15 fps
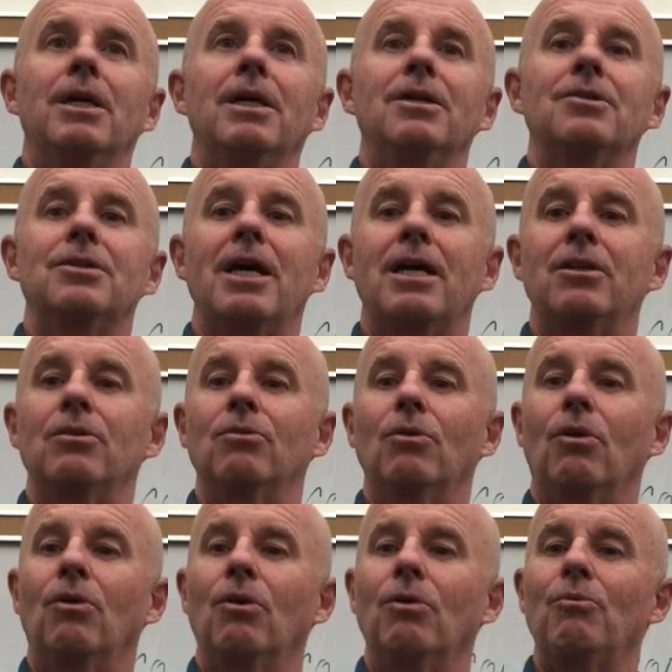is that you're
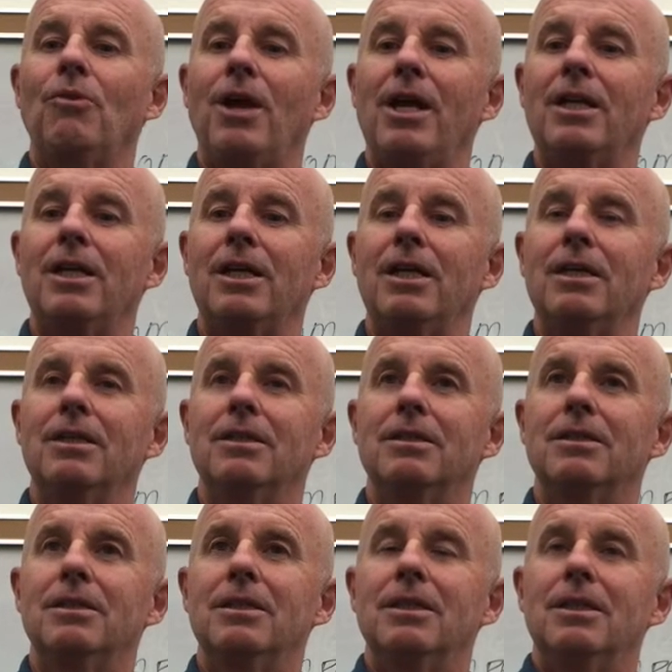already
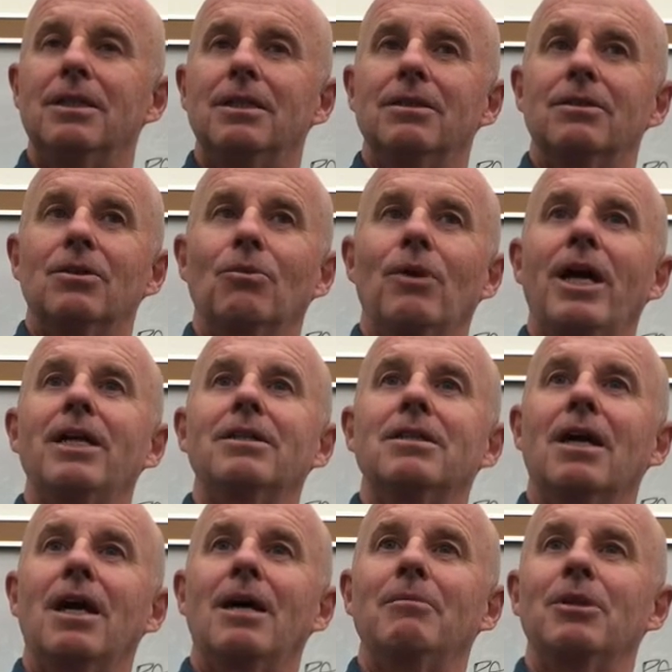the right
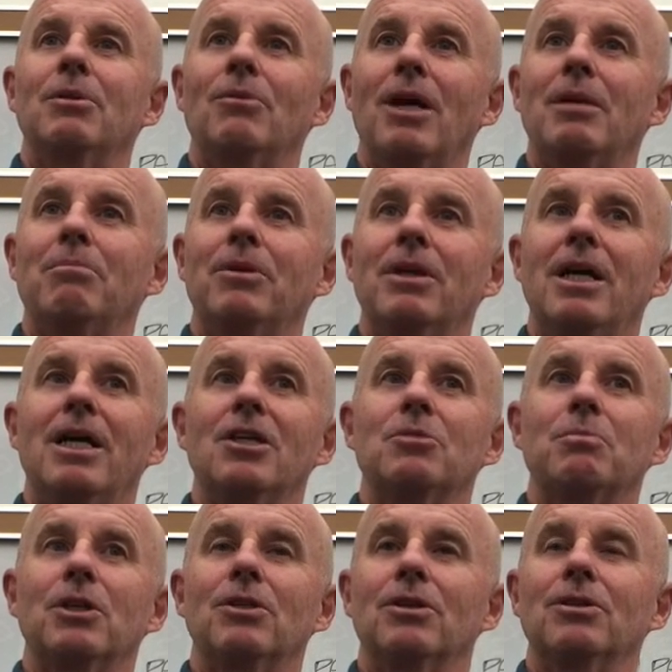time in the right place
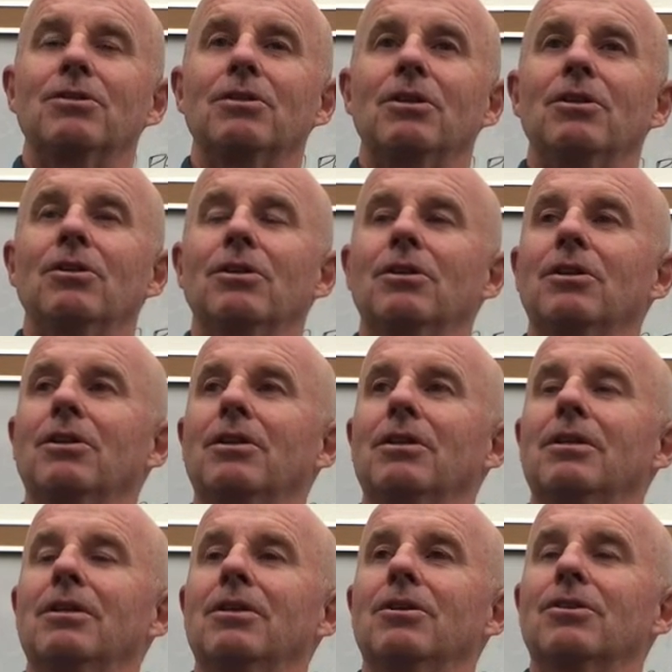because
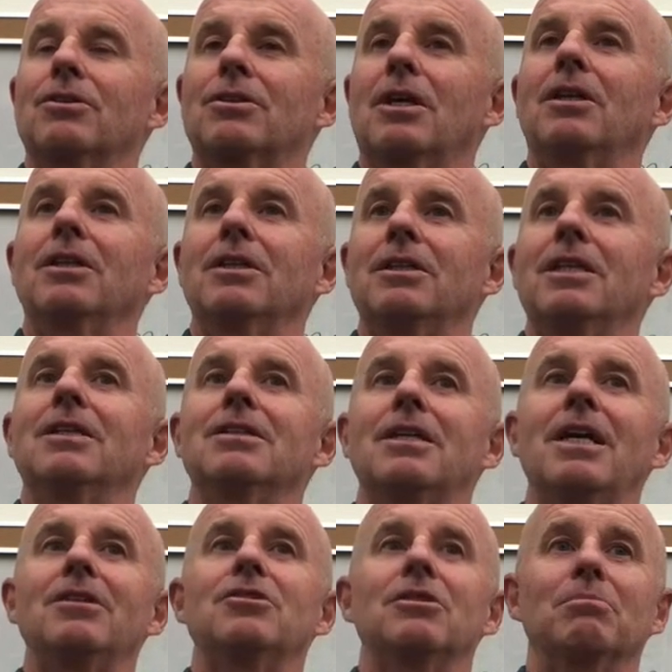you're selling the
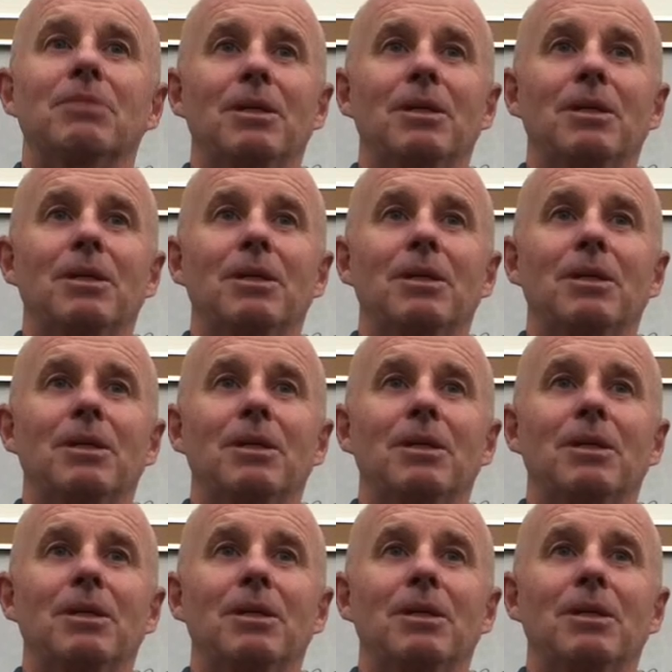intention.